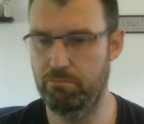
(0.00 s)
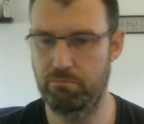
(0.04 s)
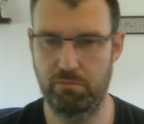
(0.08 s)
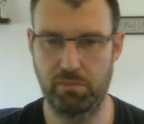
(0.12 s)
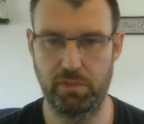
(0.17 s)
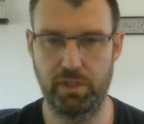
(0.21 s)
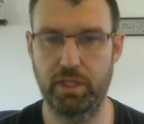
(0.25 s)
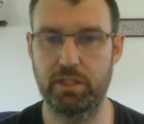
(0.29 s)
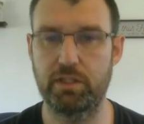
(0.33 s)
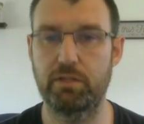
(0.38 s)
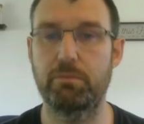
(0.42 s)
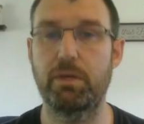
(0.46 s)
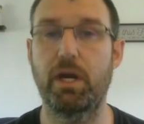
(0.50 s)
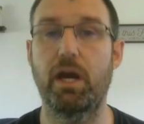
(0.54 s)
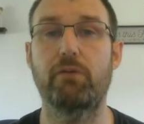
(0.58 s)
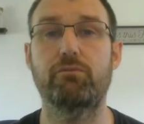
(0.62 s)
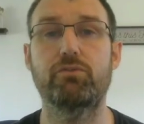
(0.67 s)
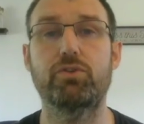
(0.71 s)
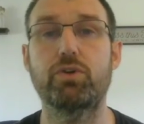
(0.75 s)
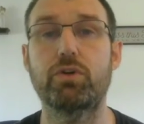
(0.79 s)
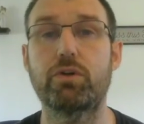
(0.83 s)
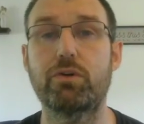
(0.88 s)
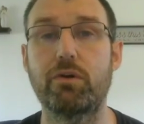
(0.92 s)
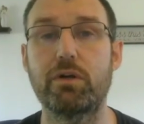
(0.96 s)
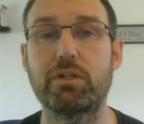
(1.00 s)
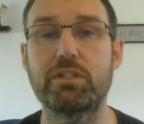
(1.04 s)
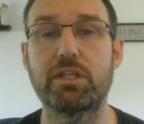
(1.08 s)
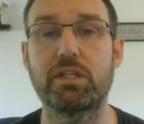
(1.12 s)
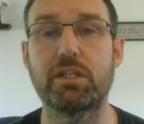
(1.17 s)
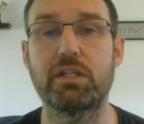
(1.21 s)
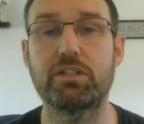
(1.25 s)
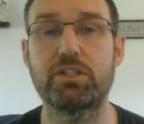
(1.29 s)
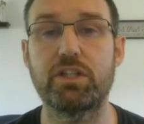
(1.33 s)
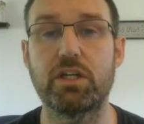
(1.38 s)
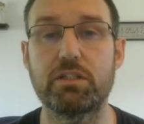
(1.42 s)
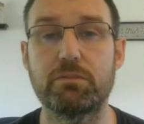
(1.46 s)
let them have 2 queens on
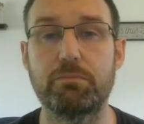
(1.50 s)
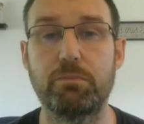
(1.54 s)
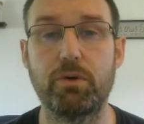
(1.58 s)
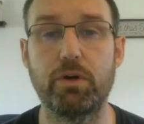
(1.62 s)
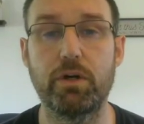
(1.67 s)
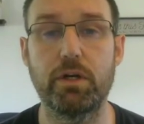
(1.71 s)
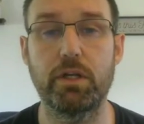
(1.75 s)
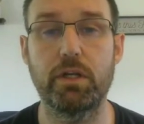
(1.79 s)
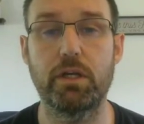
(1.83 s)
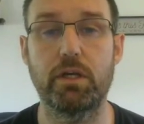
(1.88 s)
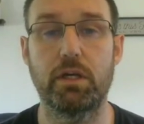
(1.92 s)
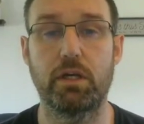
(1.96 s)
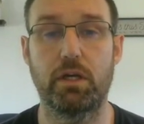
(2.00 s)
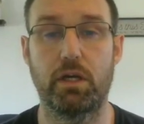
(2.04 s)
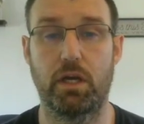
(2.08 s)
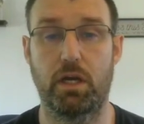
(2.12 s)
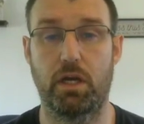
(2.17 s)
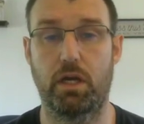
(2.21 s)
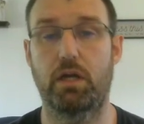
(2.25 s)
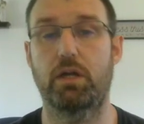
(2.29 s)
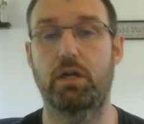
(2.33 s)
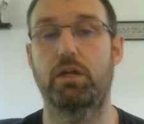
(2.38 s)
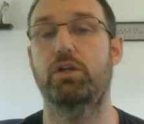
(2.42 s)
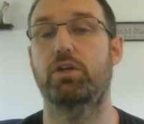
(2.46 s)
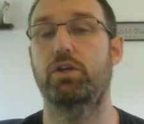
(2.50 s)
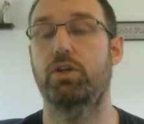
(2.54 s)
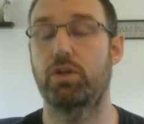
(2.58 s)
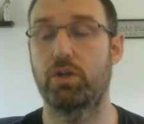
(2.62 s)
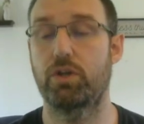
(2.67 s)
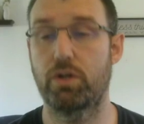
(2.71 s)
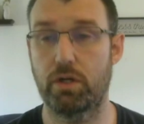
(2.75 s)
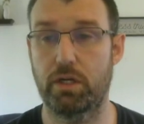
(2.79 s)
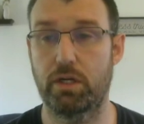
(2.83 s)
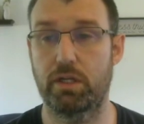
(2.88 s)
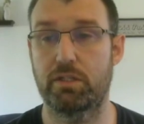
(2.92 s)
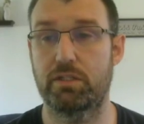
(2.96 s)
the chessboard.
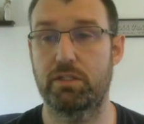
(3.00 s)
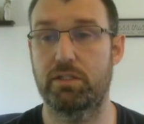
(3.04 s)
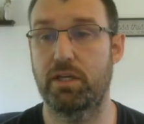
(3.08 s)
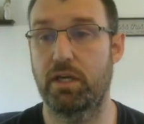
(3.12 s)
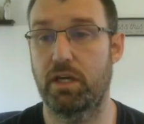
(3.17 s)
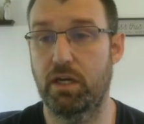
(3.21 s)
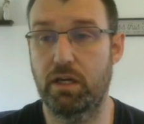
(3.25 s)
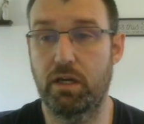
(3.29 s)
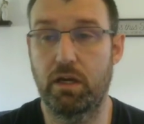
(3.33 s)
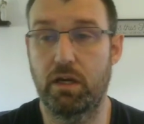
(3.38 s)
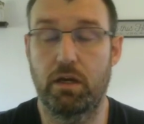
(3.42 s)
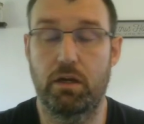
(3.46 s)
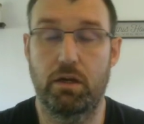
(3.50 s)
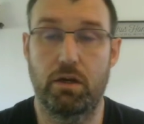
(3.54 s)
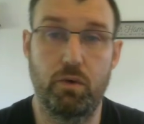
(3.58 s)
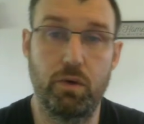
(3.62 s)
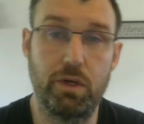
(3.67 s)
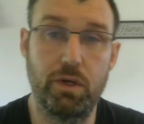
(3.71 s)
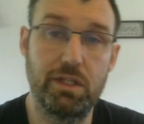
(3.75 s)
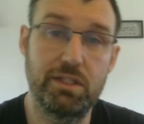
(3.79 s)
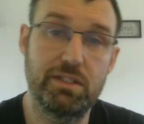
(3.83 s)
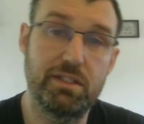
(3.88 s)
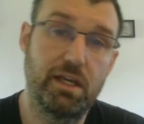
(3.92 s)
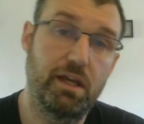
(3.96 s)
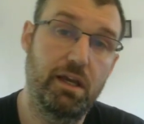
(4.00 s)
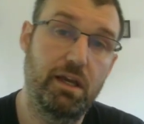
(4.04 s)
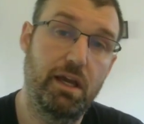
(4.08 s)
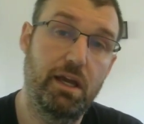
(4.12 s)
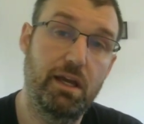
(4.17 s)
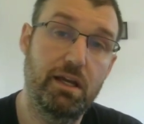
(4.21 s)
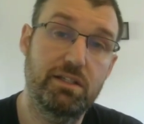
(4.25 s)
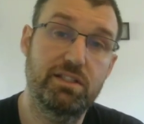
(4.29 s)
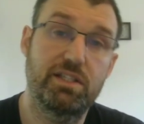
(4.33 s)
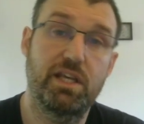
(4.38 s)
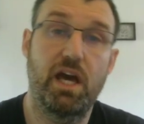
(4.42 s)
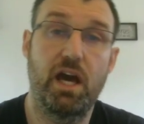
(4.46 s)
You're going to take queen
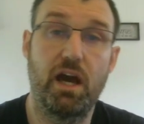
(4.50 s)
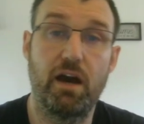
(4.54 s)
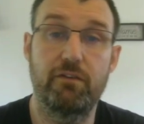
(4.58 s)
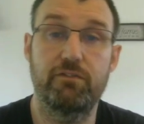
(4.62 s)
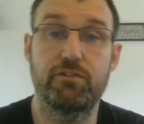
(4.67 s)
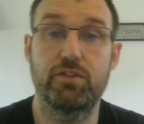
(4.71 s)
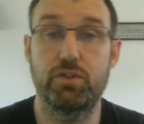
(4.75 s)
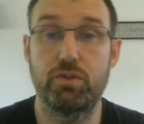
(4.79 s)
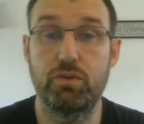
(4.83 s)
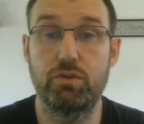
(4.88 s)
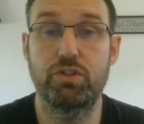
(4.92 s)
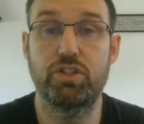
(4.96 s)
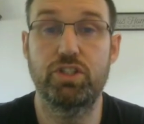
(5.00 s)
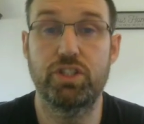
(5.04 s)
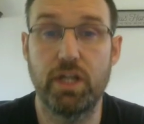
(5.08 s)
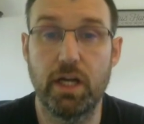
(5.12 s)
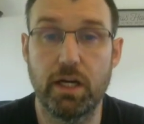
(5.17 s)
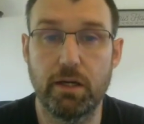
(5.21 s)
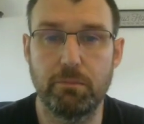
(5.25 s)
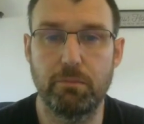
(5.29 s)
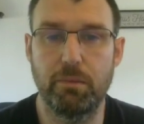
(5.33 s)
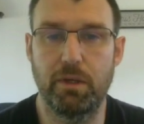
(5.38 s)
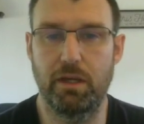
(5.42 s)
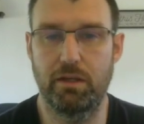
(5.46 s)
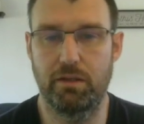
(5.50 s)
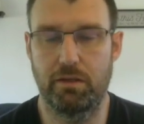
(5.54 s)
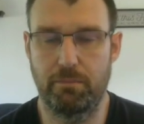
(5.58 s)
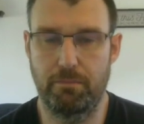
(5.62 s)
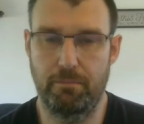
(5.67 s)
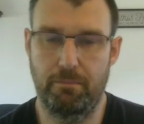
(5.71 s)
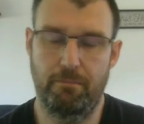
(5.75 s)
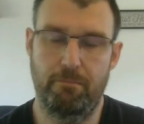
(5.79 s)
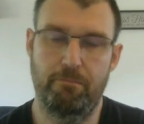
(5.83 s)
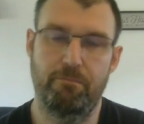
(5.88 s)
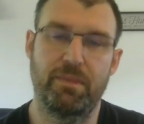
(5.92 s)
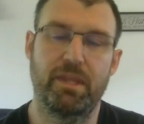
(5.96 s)
takes f2 checkmate.
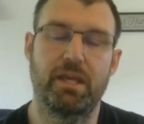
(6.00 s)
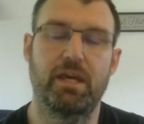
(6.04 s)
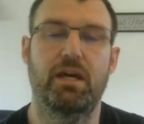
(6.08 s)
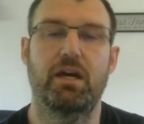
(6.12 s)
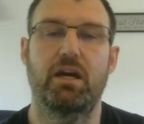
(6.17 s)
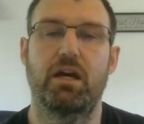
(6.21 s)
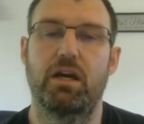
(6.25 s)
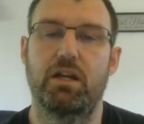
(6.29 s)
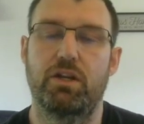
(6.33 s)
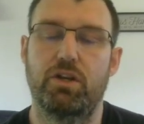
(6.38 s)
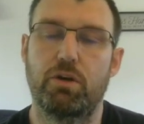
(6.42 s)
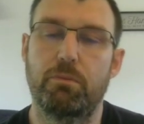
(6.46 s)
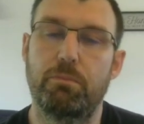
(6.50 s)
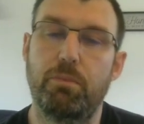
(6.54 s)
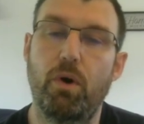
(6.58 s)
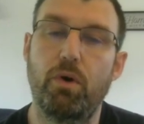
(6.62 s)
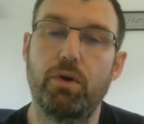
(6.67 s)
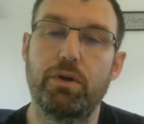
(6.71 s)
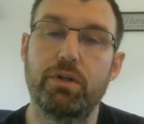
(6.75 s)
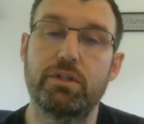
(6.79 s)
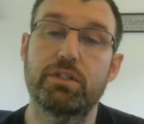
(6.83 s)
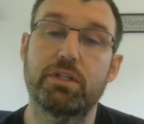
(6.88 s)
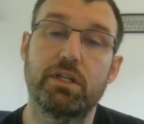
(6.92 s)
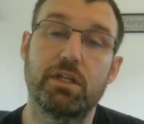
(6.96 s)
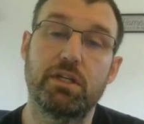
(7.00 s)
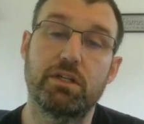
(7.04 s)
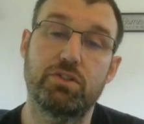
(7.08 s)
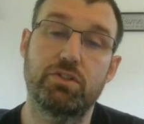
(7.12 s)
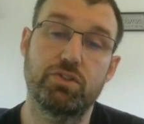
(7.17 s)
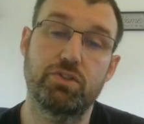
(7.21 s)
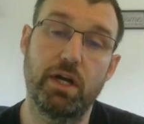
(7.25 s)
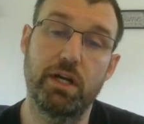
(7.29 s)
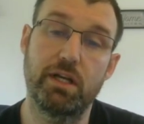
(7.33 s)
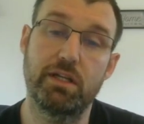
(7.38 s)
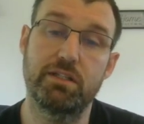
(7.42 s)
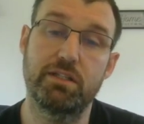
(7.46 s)
Your opponent's going to
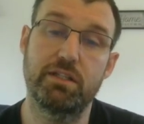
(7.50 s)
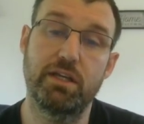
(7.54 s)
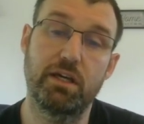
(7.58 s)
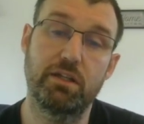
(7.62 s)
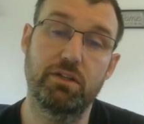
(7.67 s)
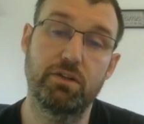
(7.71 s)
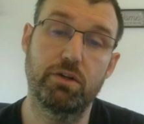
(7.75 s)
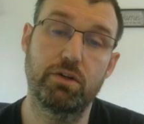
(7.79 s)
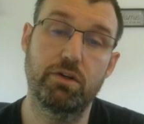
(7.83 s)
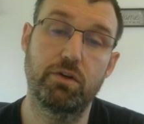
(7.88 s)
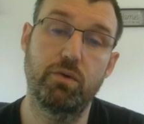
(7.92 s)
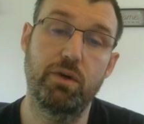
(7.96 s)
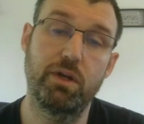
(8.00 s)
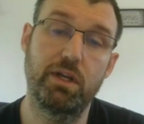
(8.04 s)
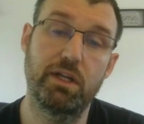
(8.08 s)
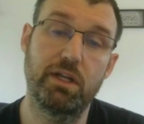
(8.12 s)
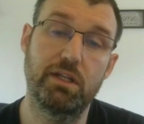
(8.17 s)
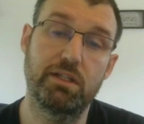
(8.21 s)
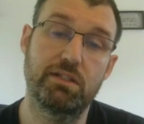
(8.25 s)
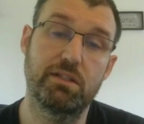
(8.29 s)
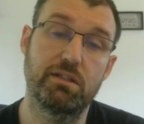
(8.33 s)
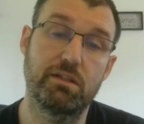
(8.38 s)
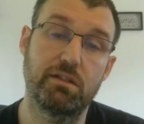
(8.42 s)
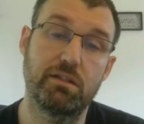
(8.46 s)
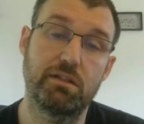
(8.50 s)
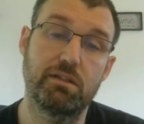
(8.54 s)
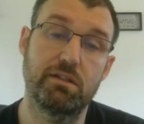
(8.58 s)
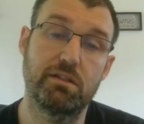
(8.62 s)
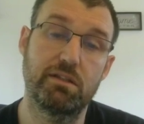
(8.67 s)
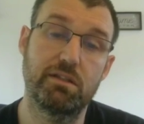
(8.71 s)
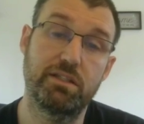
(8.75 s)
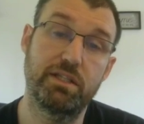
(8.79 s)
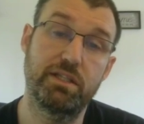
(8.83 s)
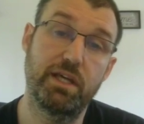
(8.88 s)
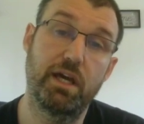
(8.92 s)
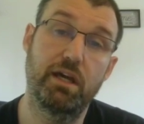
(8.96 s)
try to take their queen and
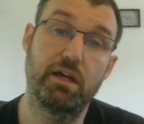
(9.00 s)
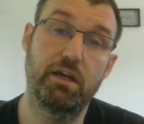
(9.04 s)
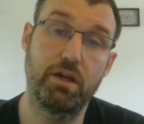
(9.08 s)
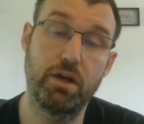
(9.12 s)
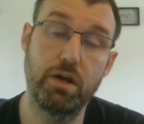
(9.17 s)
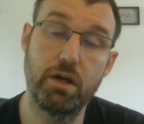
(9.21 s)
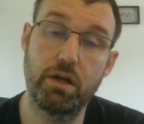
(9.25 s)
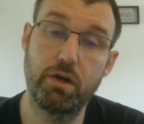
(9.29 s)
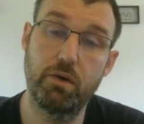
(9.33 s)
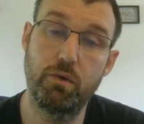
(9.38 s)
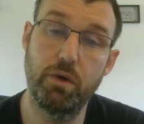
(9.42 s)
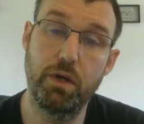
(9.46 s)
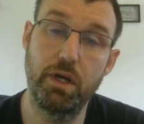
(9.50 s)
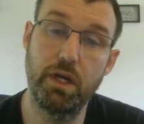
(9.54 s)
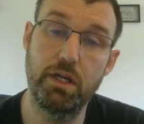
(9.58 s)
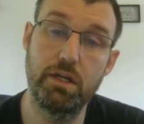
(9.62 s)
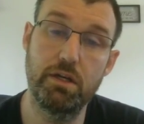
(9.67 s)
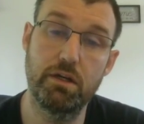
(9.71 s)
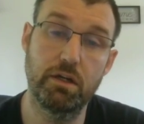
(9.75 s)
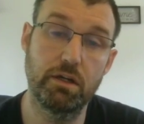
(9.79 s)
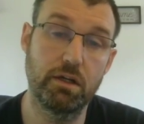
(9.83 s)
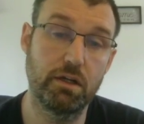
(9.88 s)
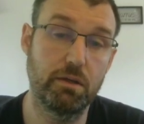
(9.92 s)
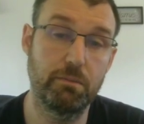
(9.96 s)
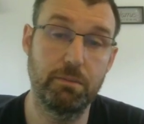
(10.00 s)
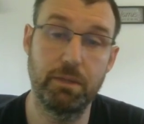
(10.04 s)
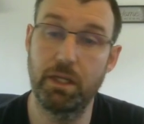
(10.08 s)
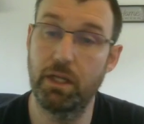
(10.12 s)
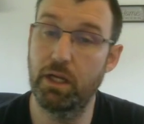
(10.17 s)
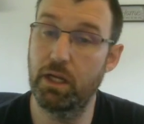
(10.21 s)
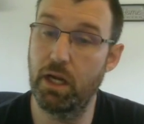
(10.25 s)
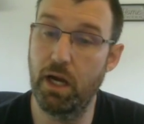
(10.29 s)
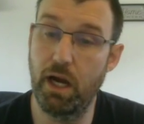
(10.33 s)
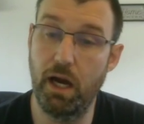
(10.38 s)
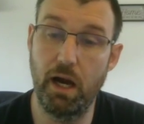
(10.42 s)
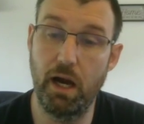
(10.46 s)
take your queen. You're going to be like,